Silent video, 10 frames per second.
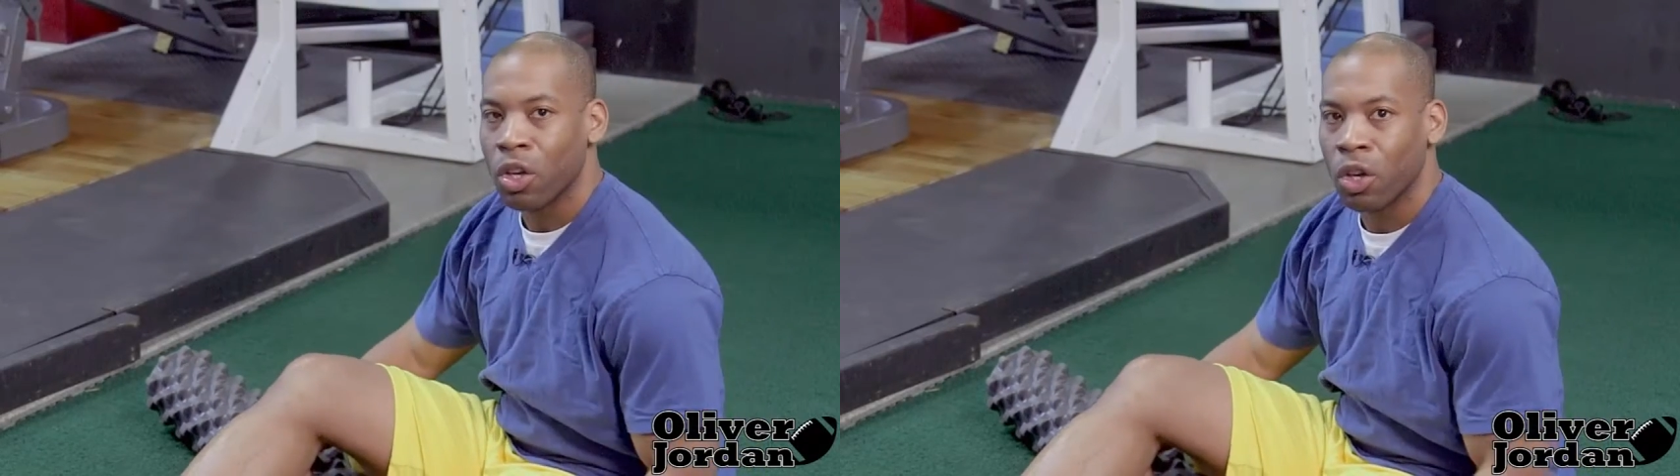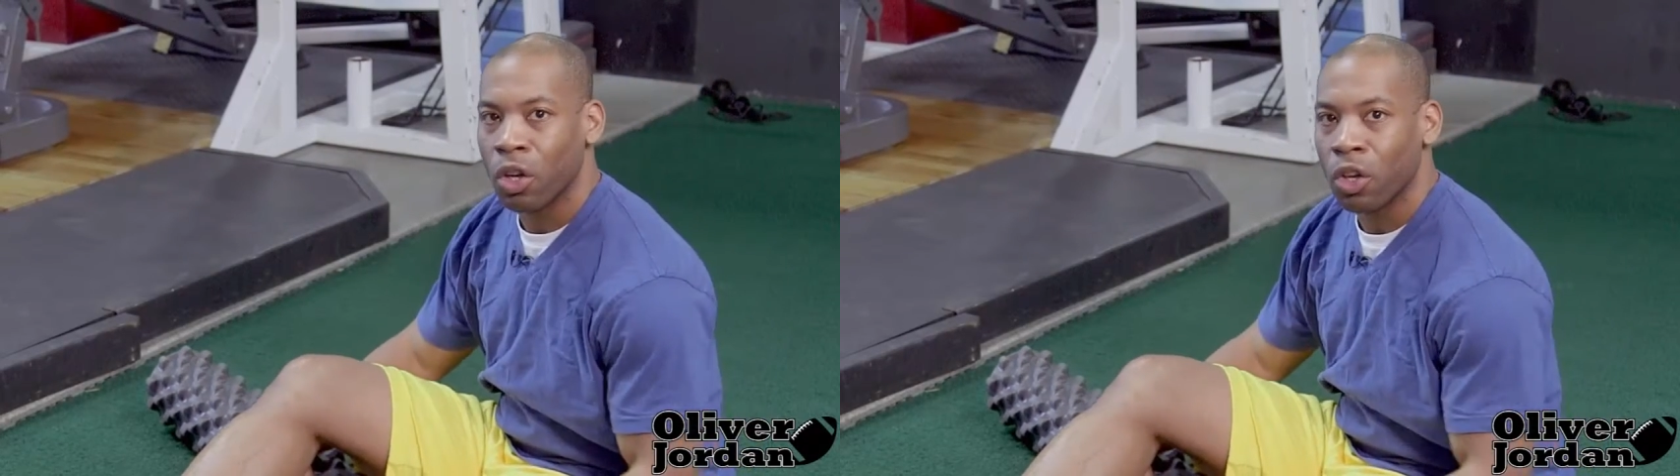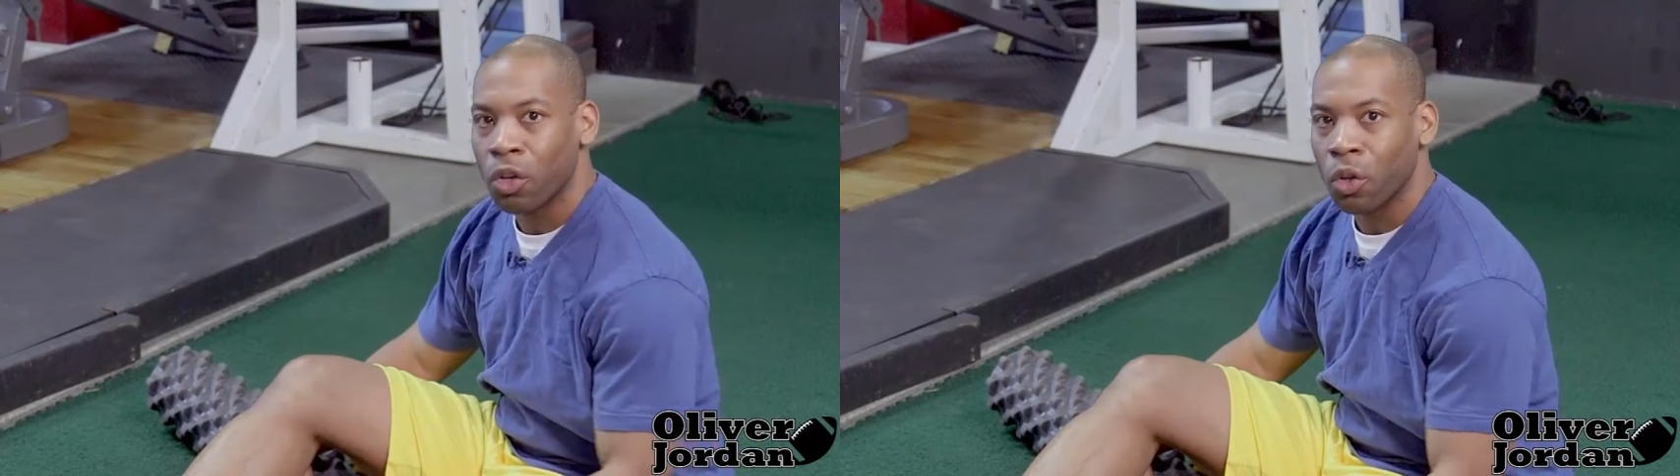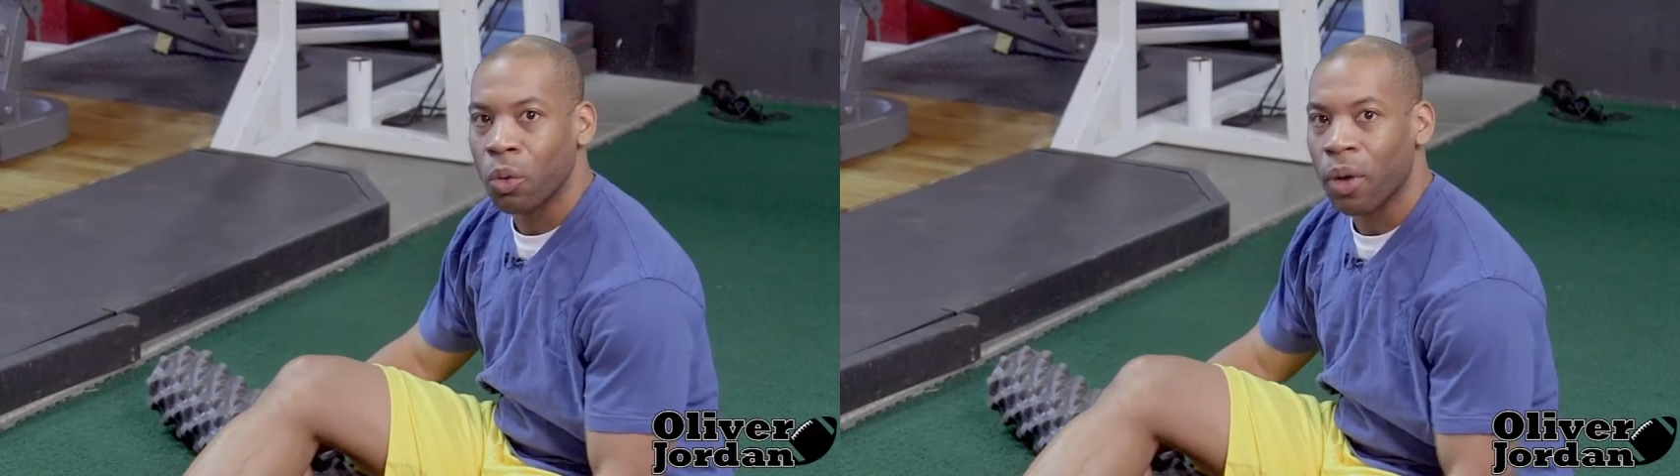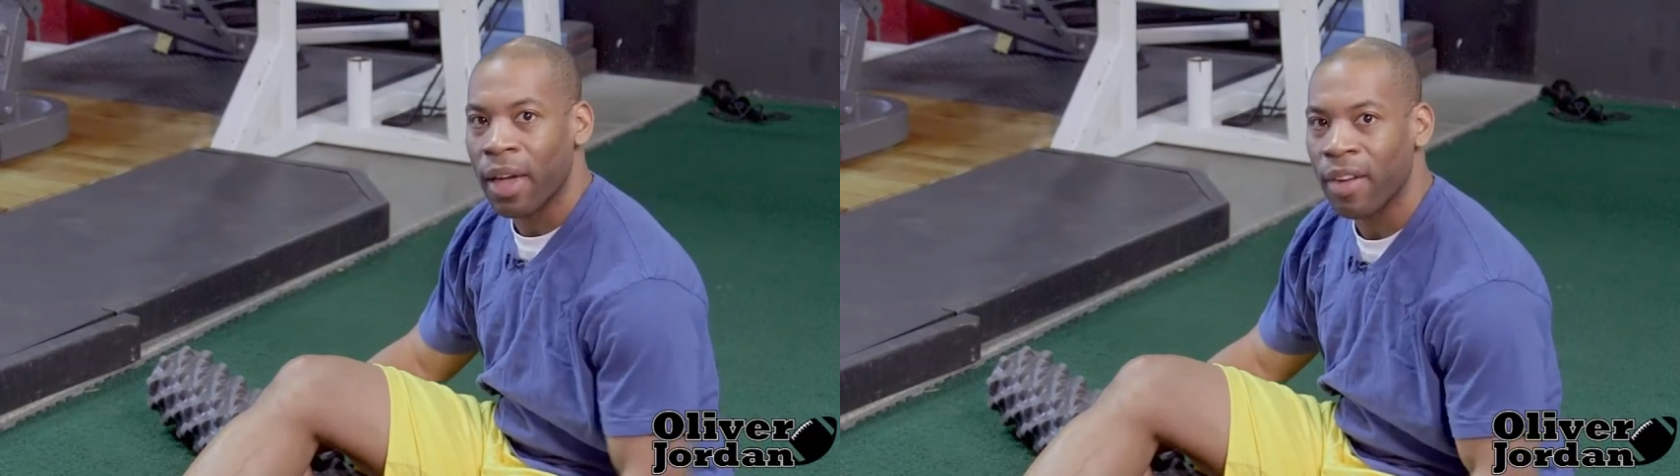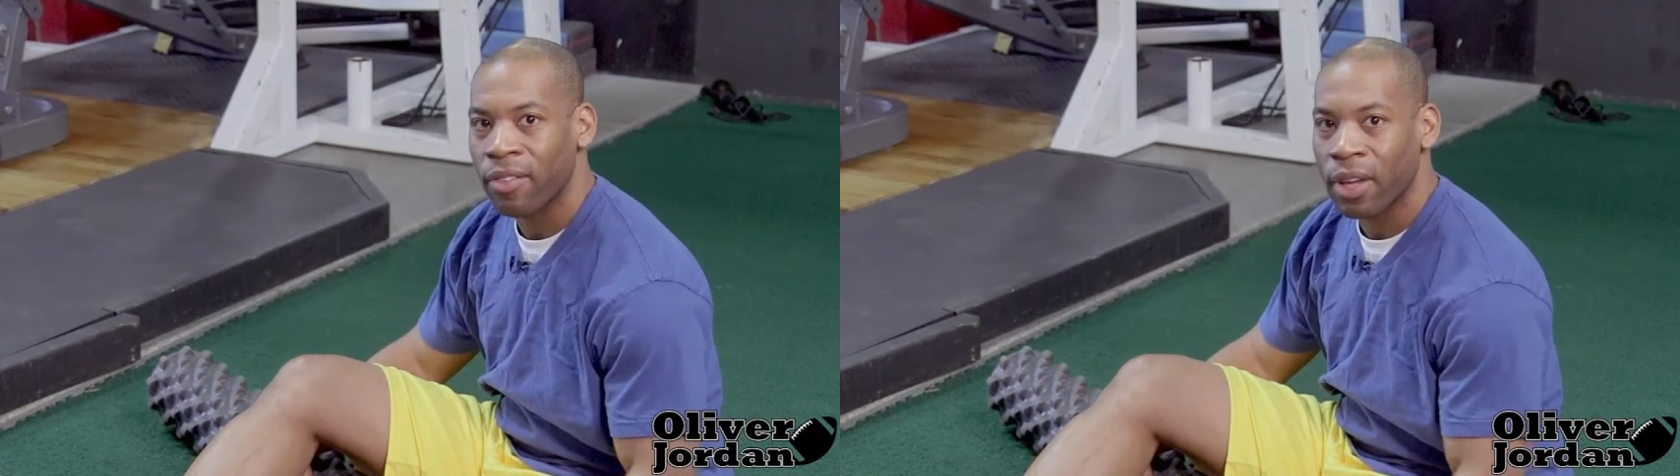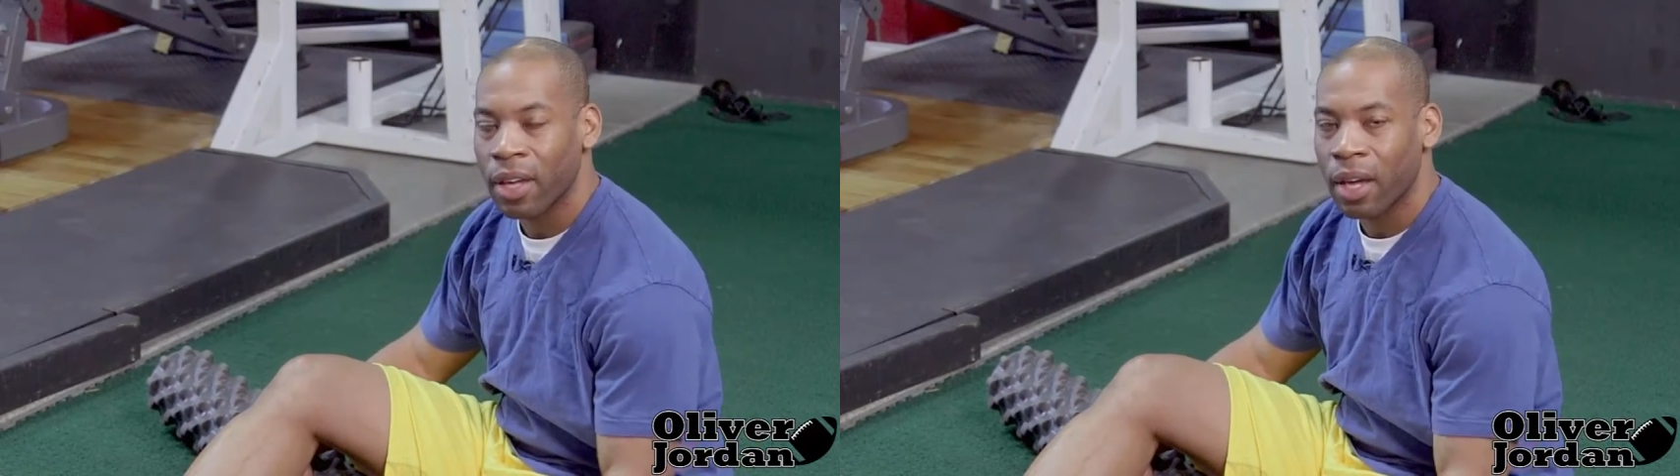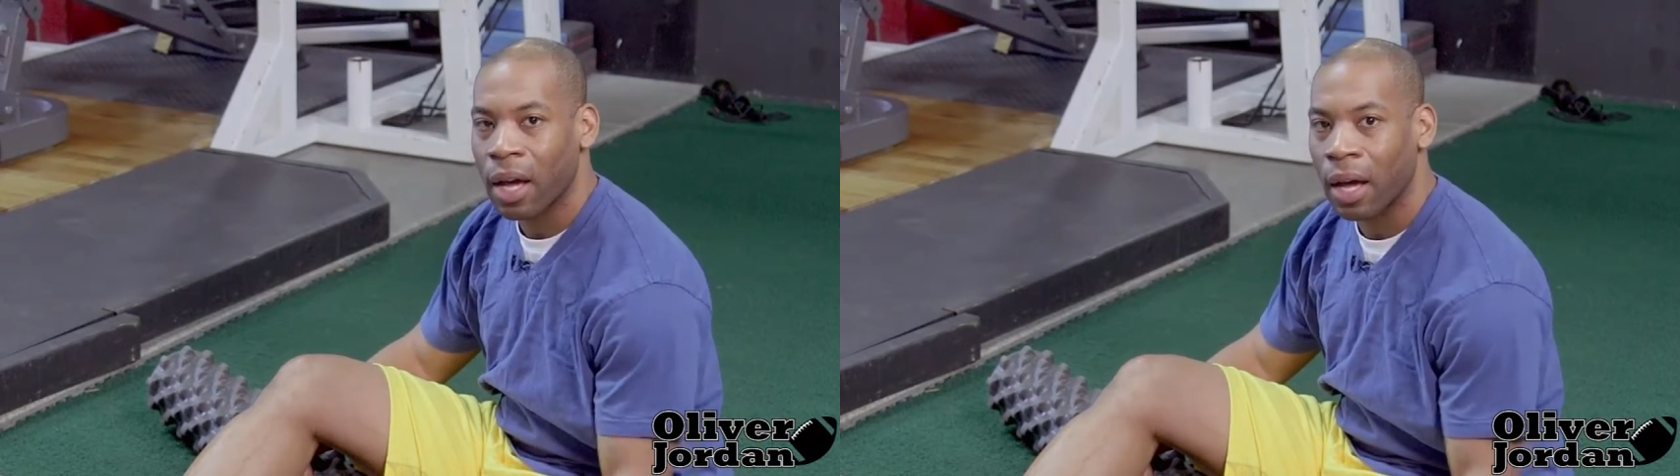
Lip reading: you know, you do heavy